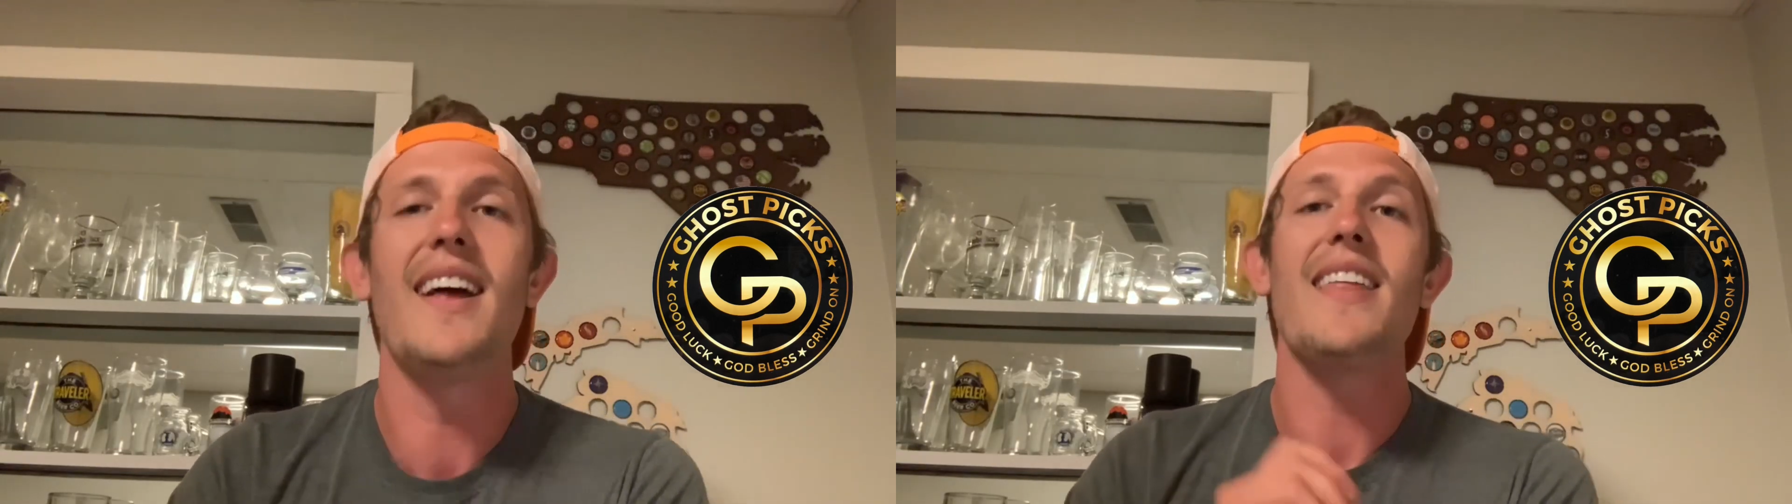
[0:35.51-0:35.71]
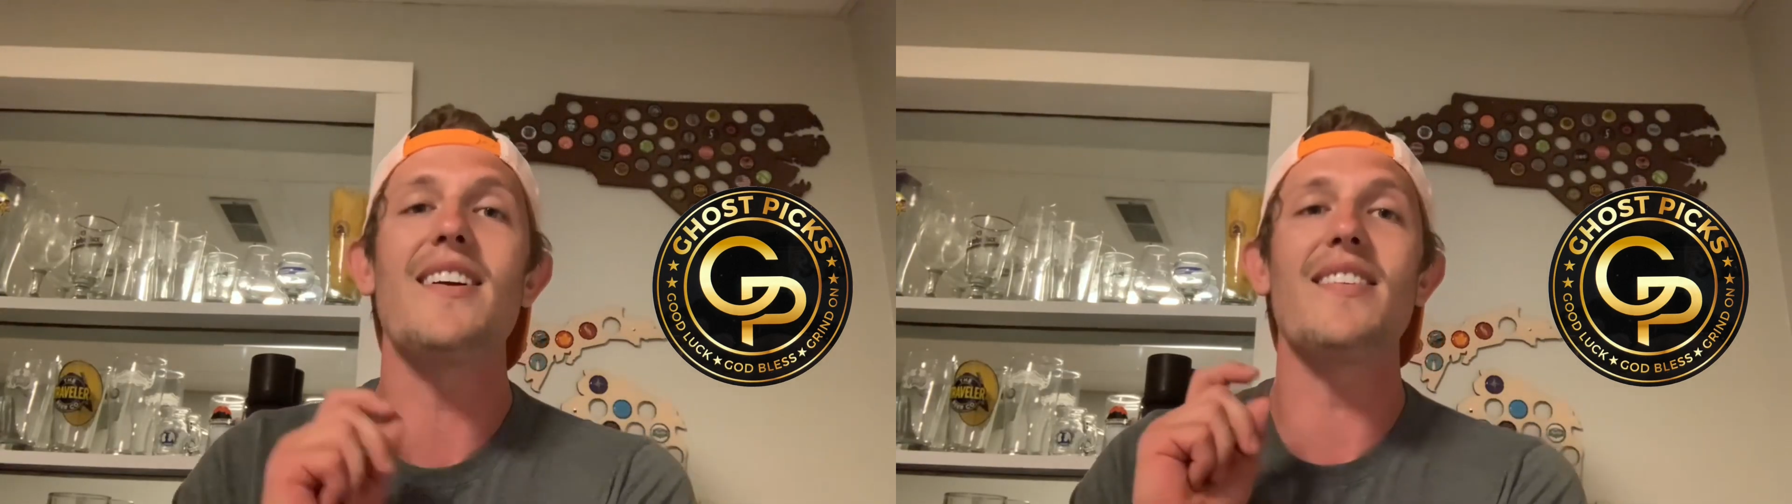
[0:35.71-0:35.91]

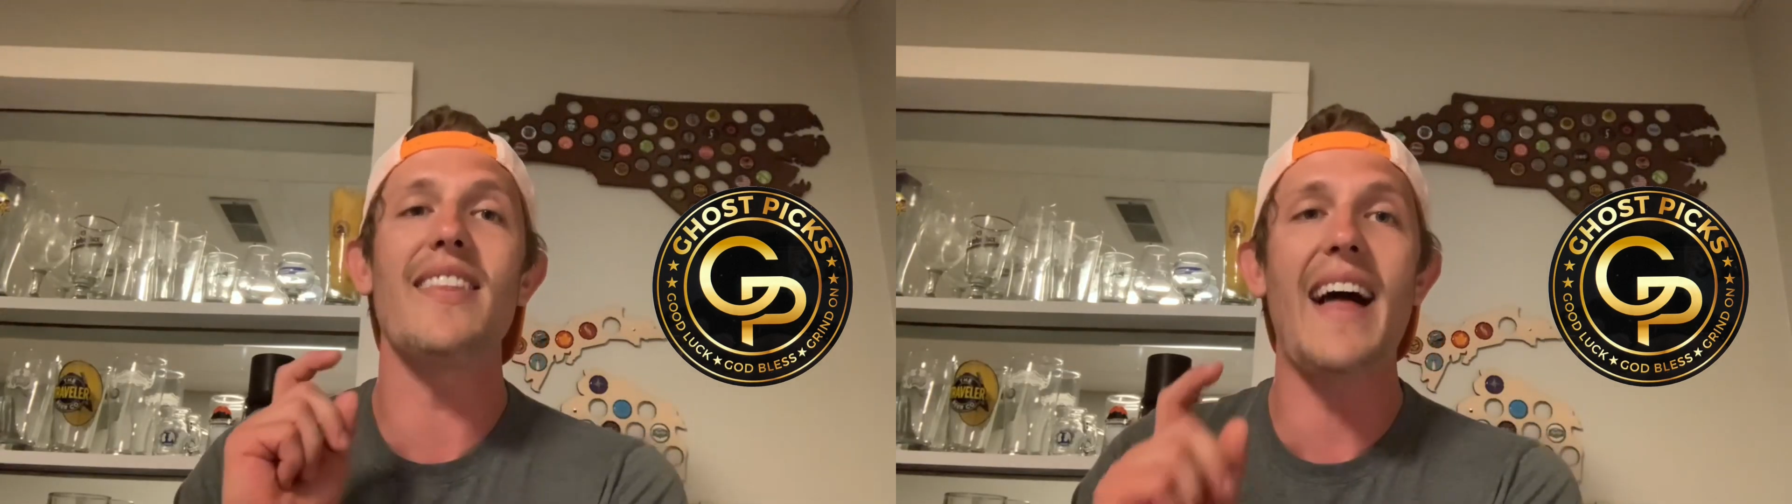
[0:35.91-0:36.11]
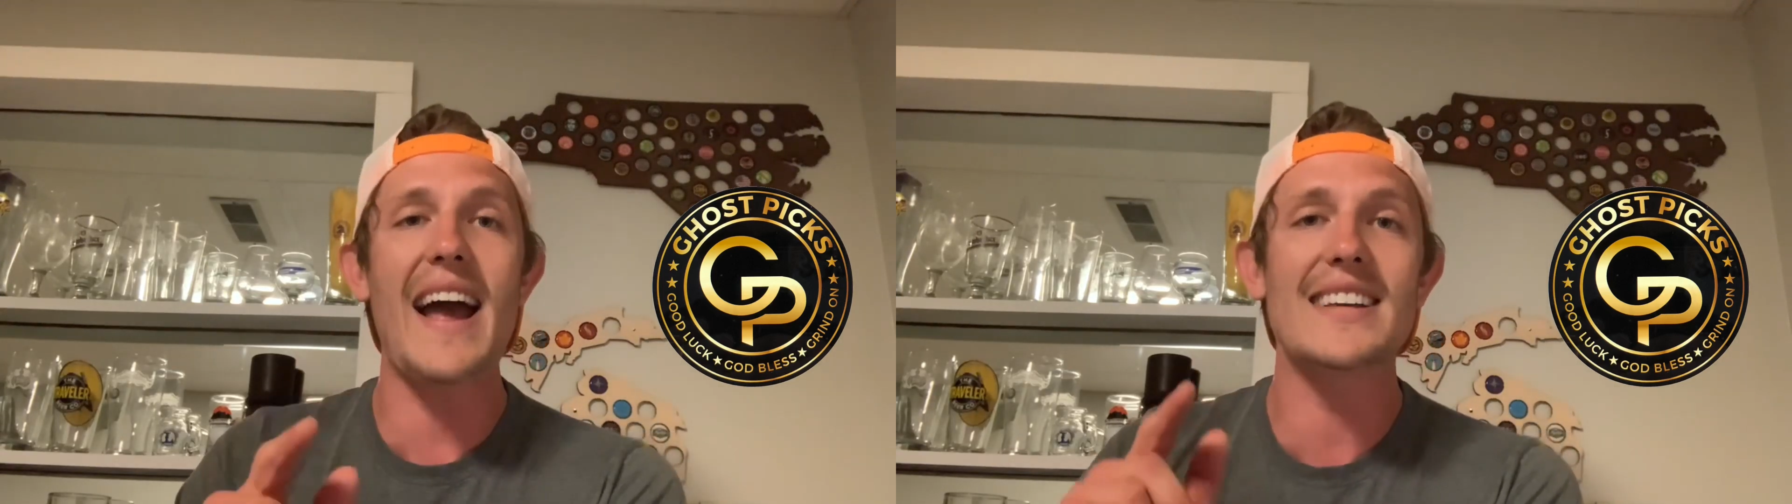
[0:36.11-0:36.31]
Their
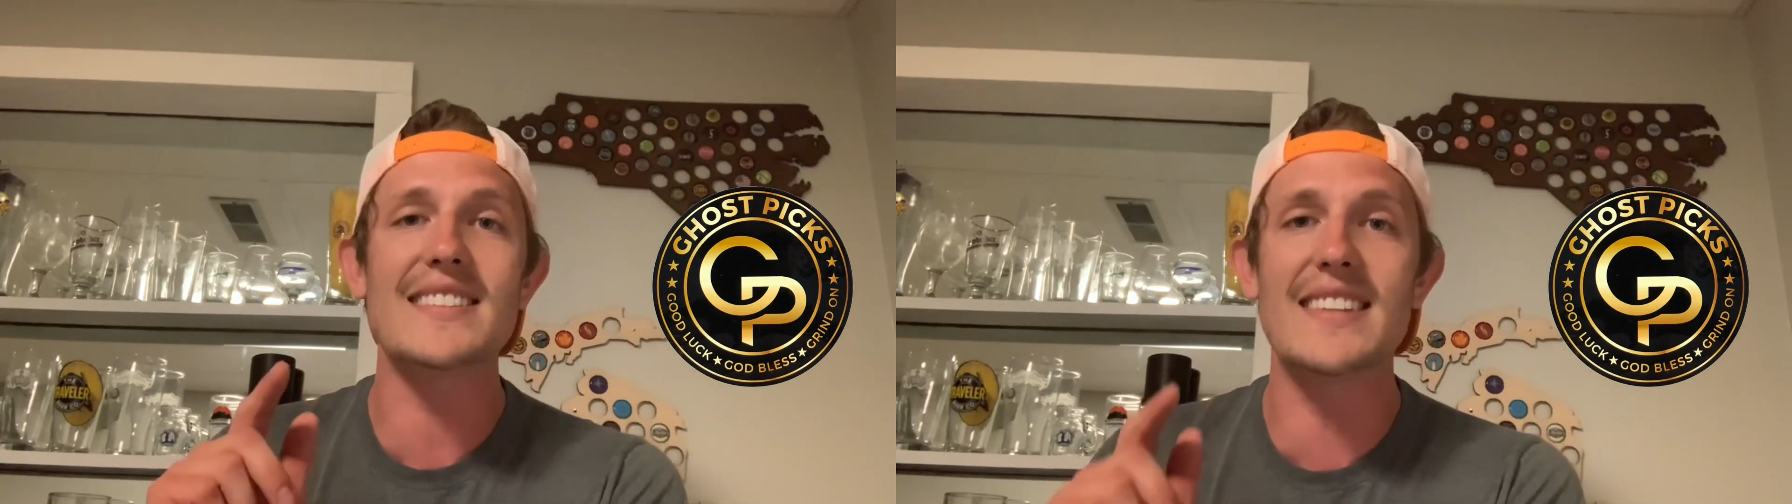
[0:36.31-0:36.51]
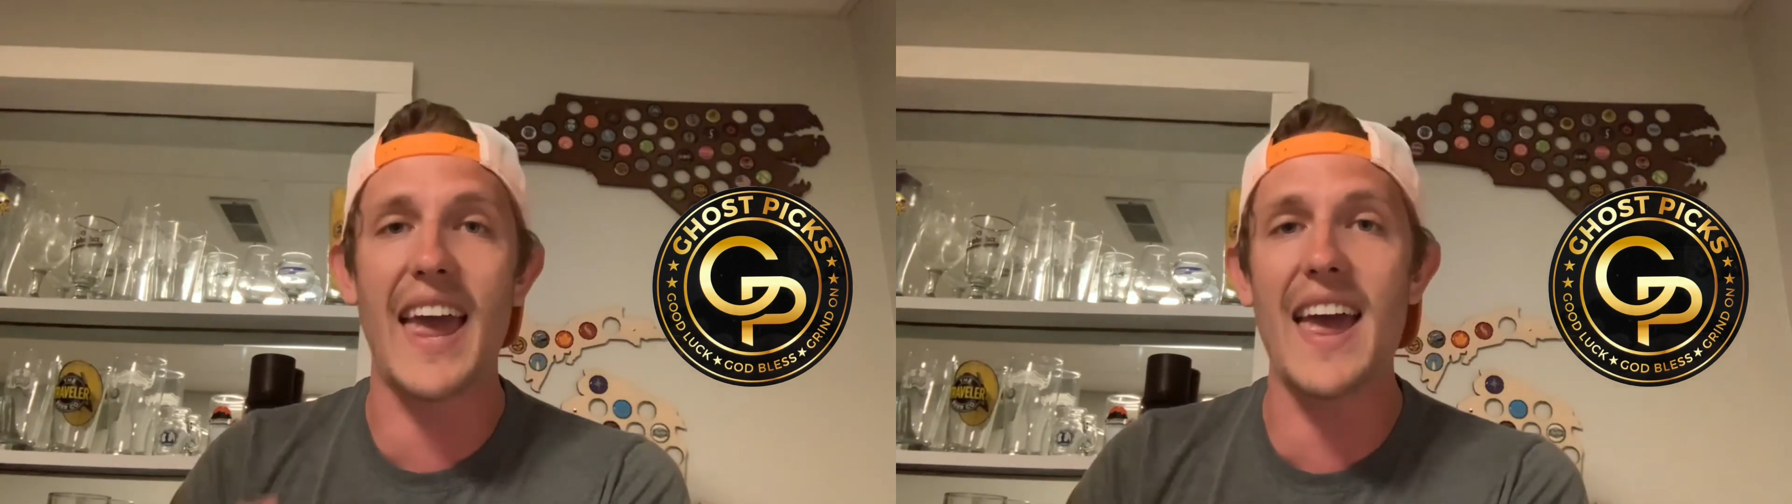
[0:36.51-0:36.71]
last
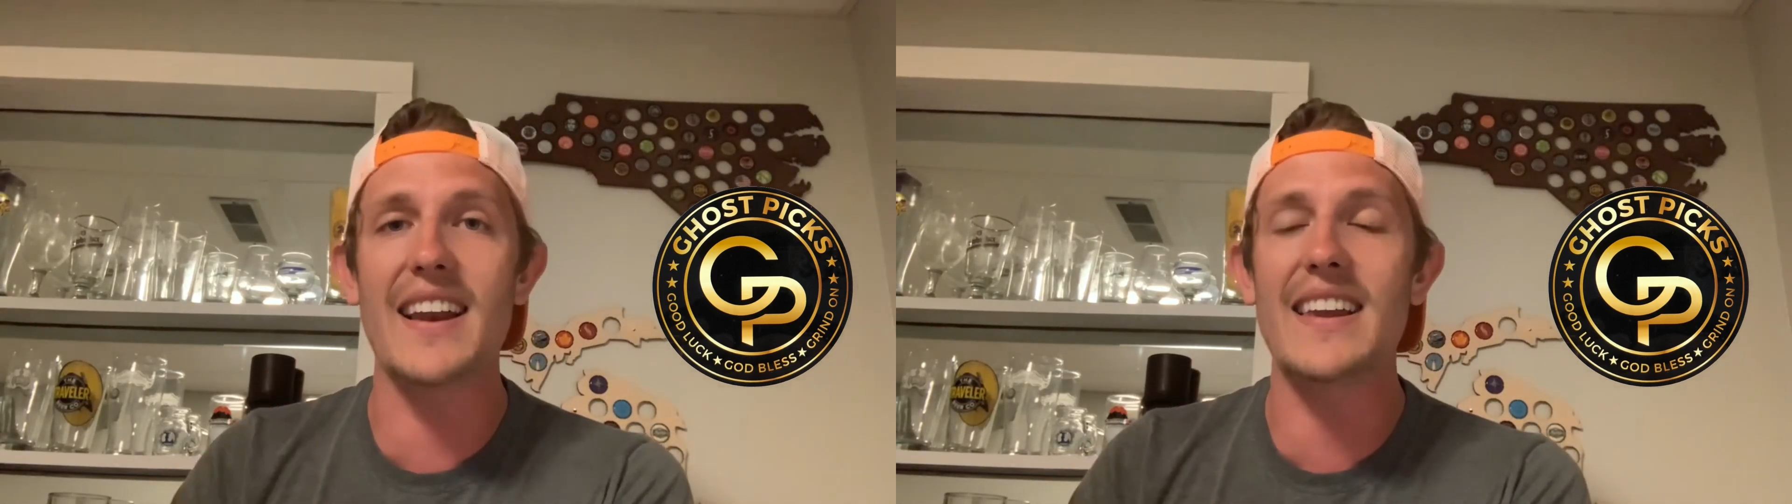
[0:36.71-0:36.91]
10